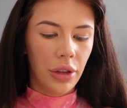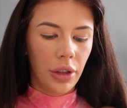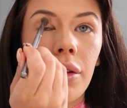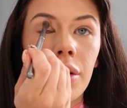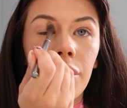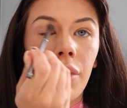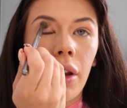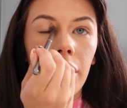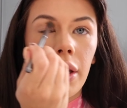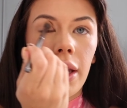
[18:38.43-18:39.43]
I'm going to
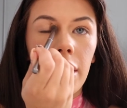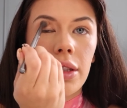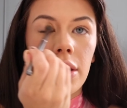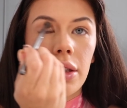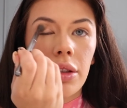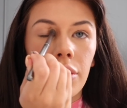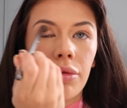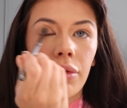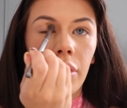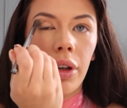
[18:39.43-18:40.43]
run this
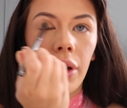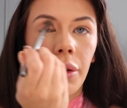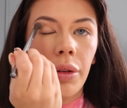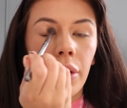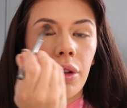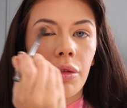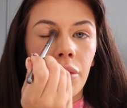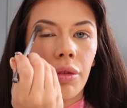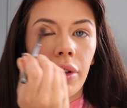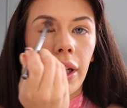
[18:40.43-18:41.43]
through the
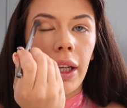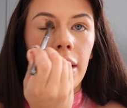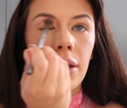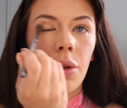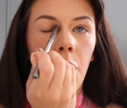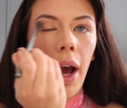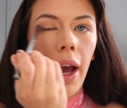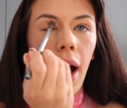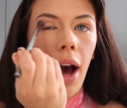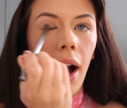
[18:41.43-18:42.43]
crease quite
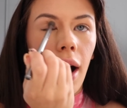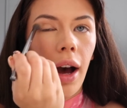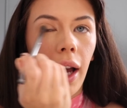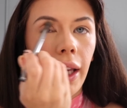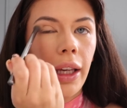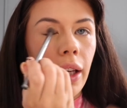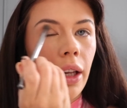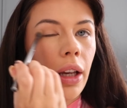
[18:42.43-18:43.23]
high,